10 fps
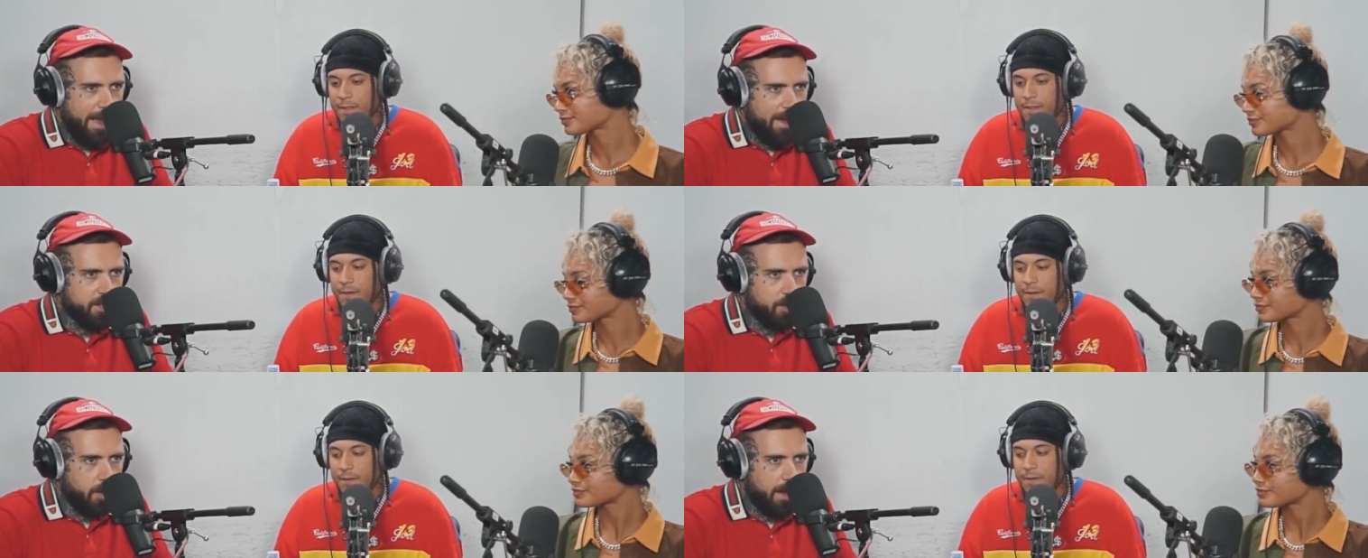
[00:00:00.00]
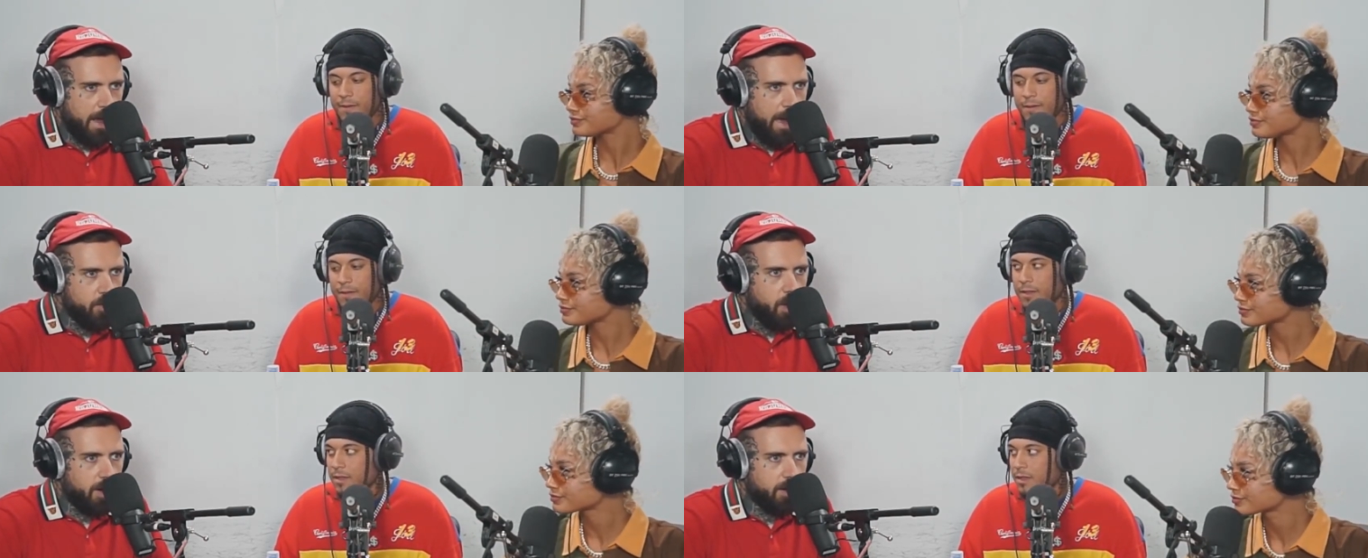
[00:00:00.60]
Speaker 1: they ask you like how
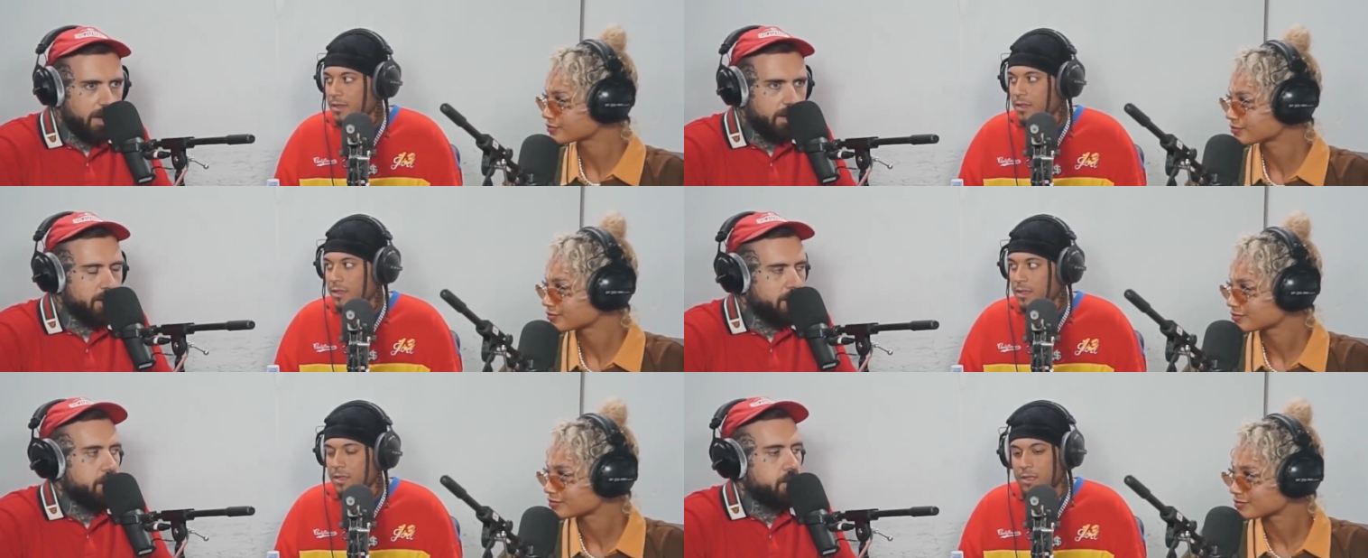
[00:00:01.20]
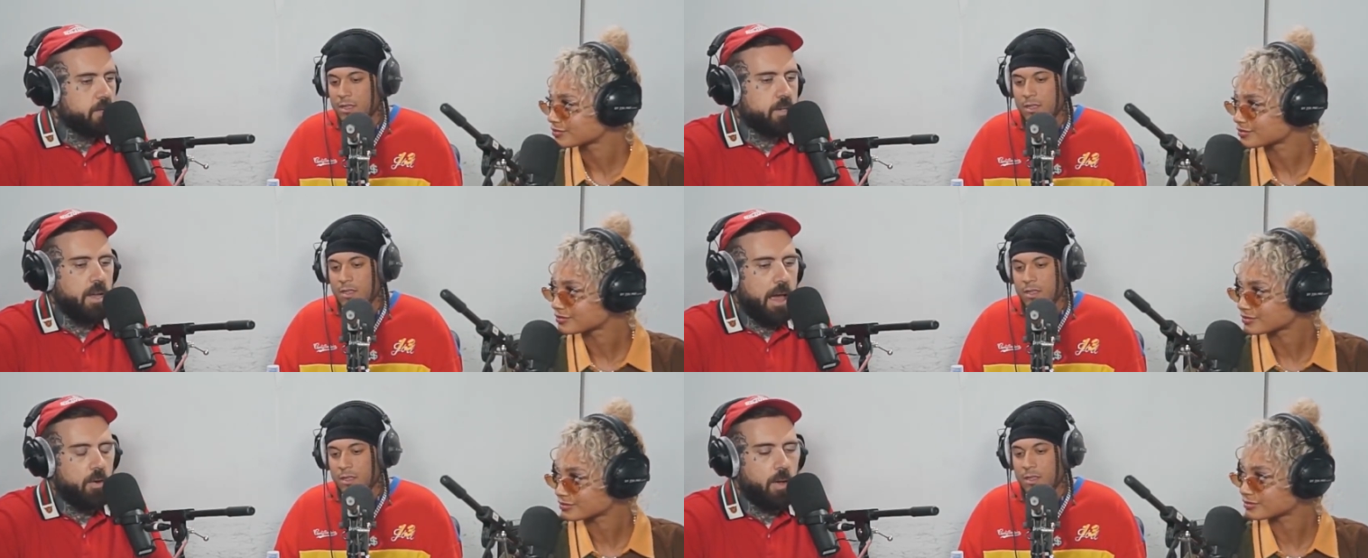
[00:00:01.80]
do i get into the
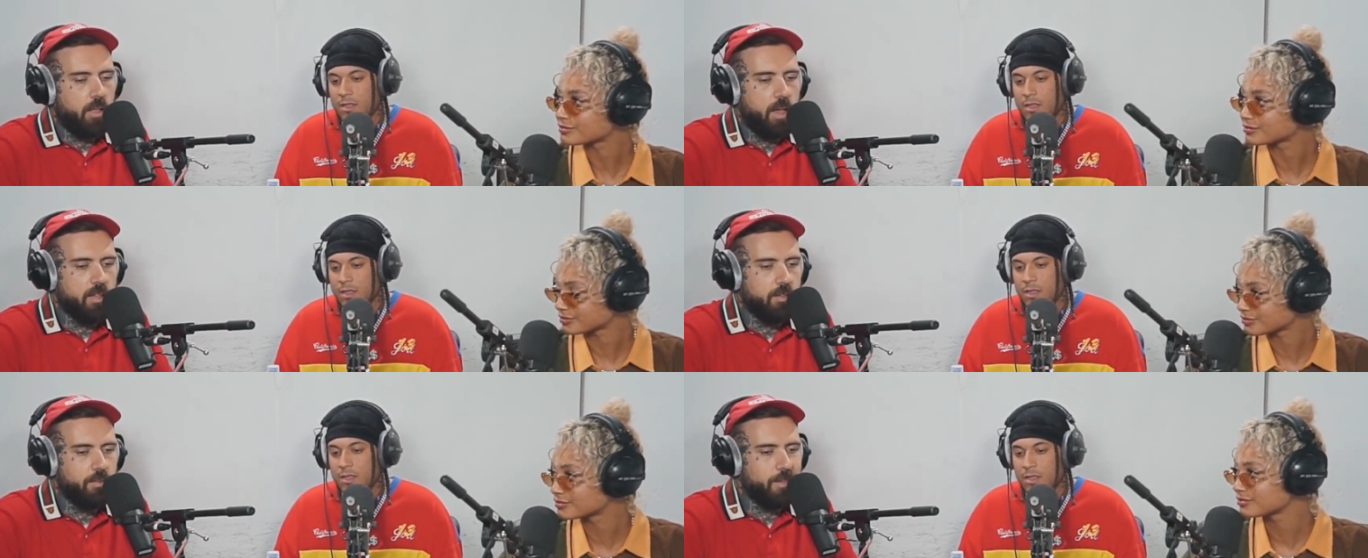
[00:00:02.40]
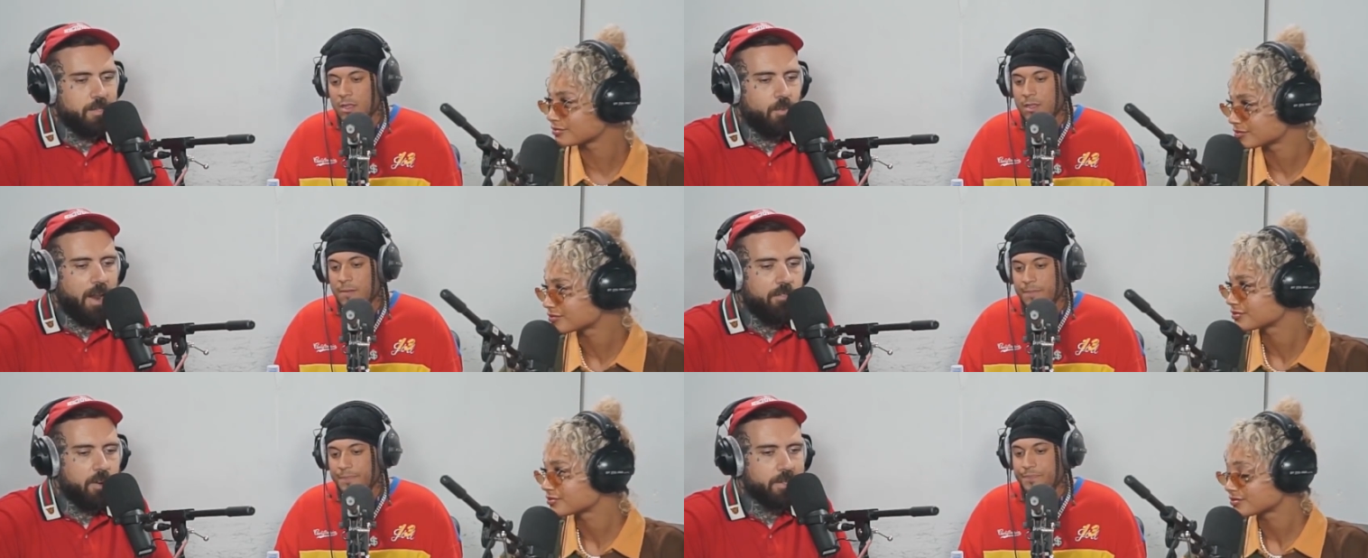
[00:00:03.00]
industry how do i mm-hmm. like do mm-hmm. this
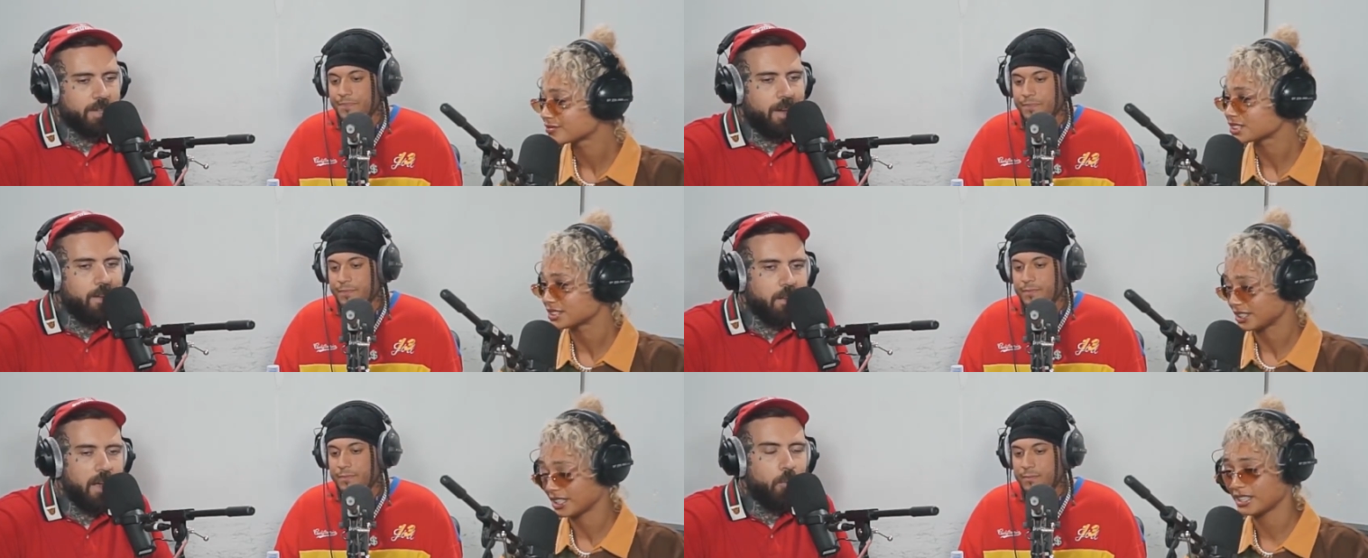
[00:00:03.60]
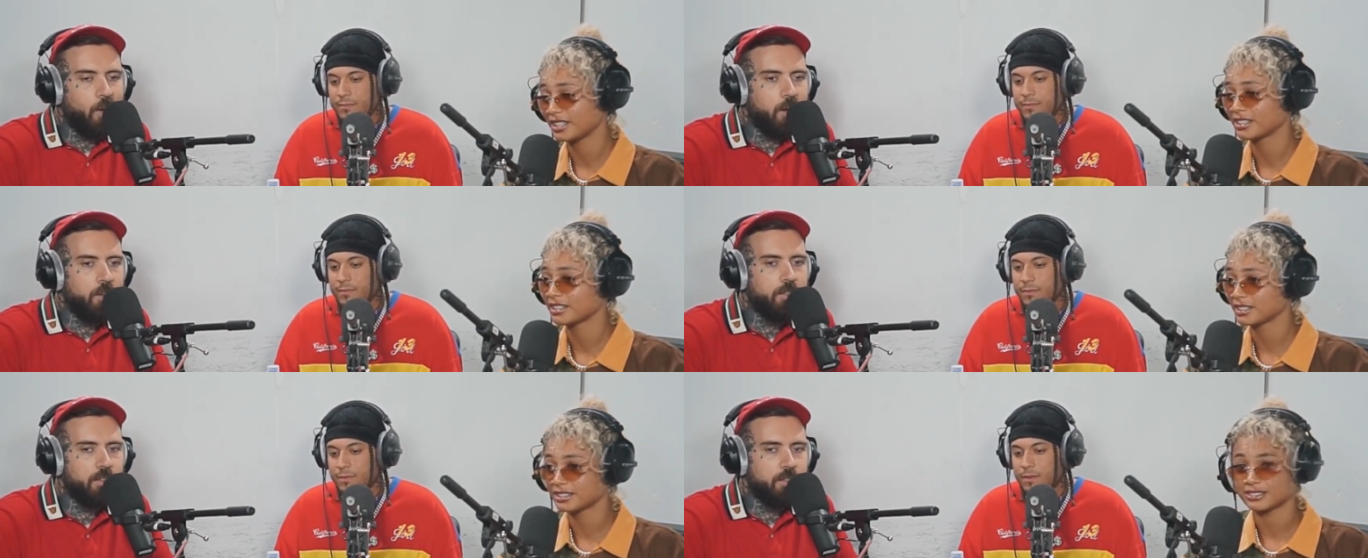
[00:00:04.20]
whatever it's kind of like yeah.
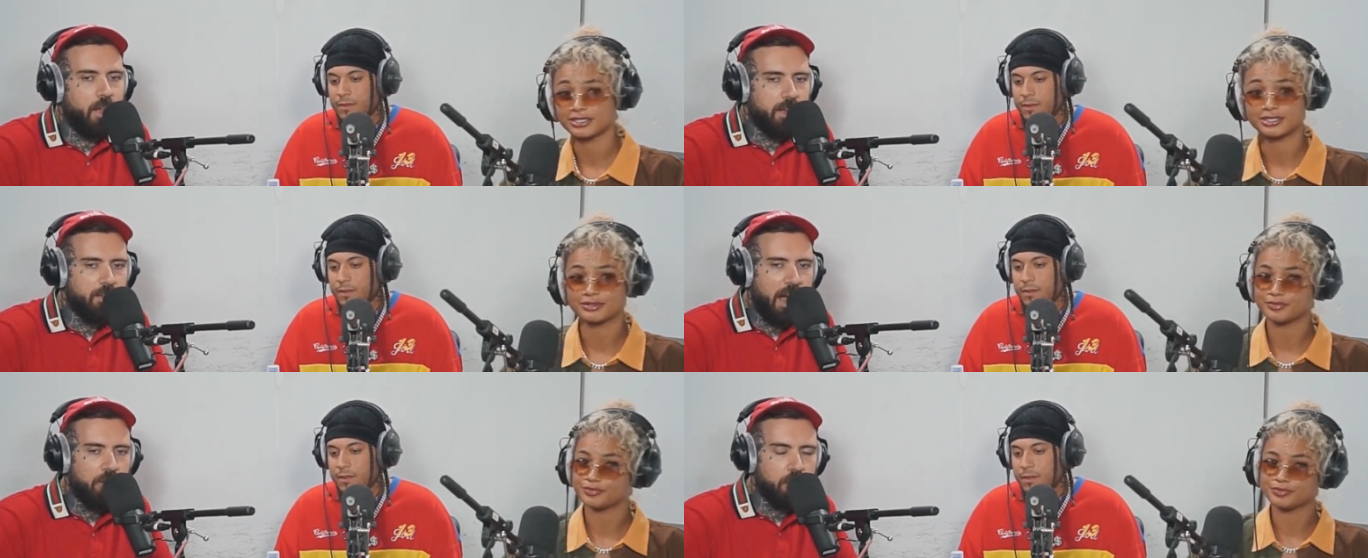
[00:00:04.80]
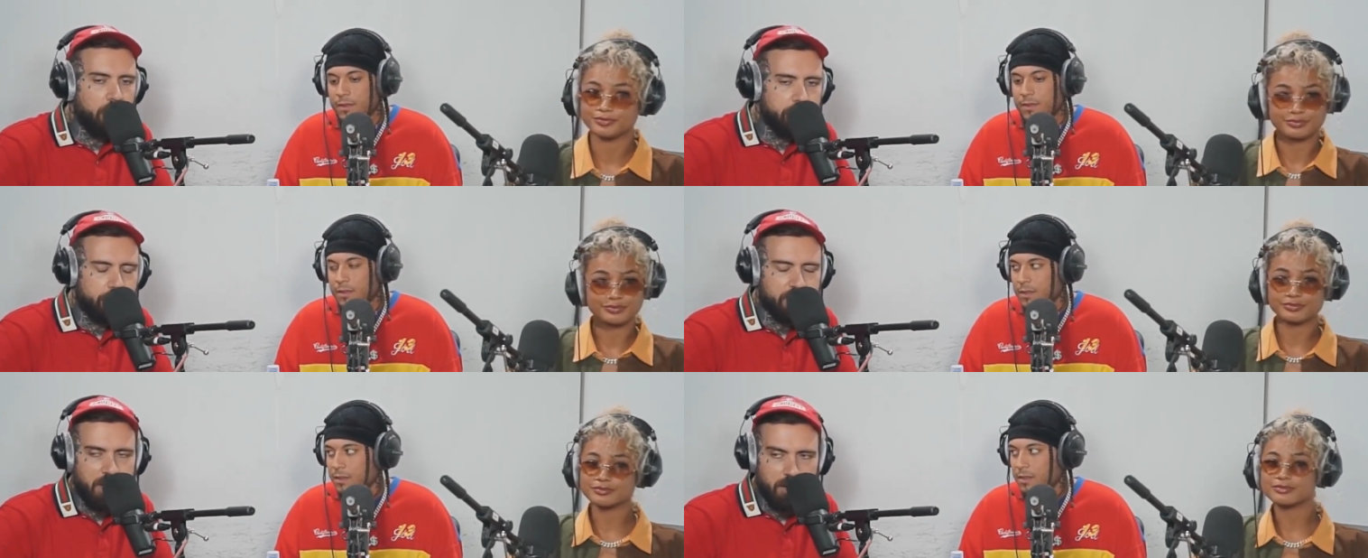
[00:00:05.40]
well the, like how close
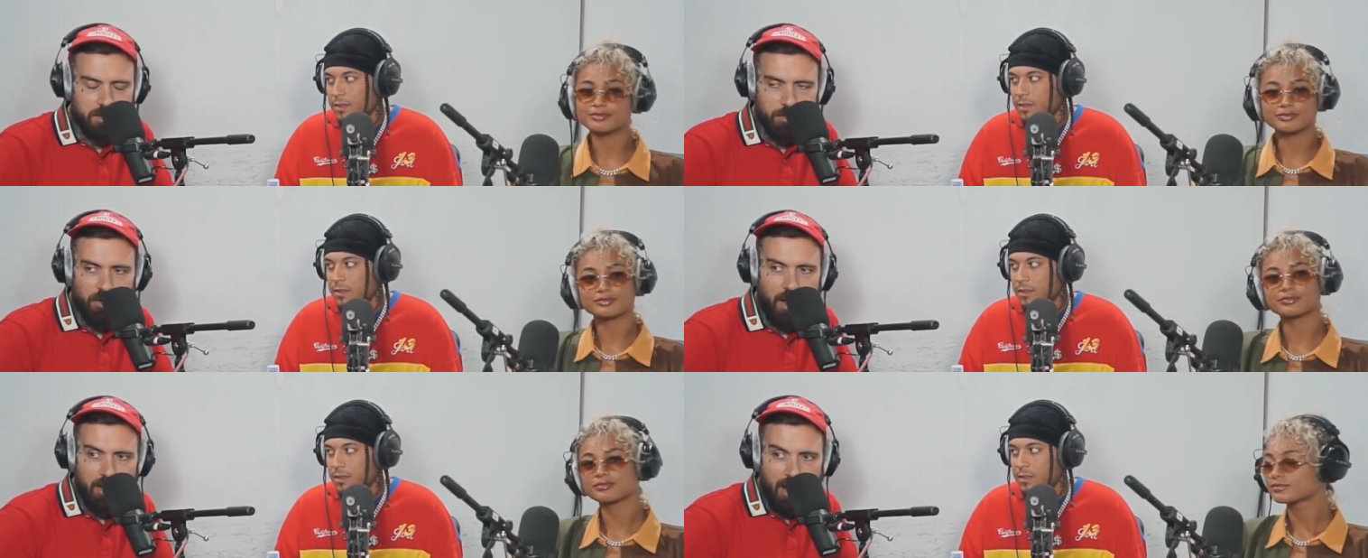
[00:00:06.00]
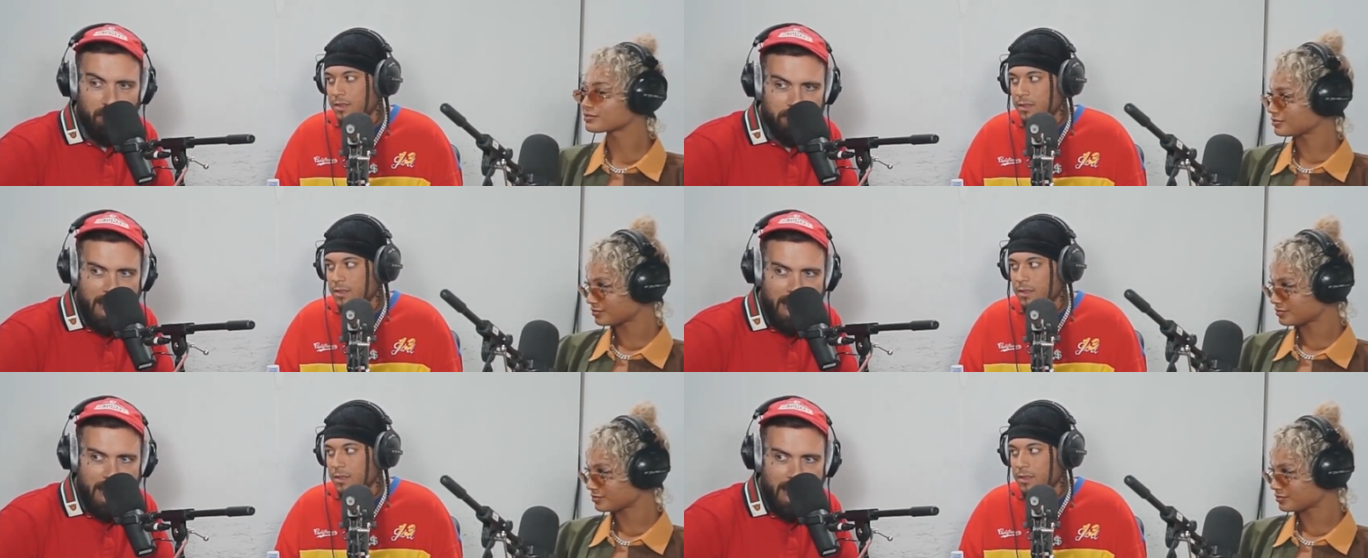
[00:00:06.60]
you're standing to me right now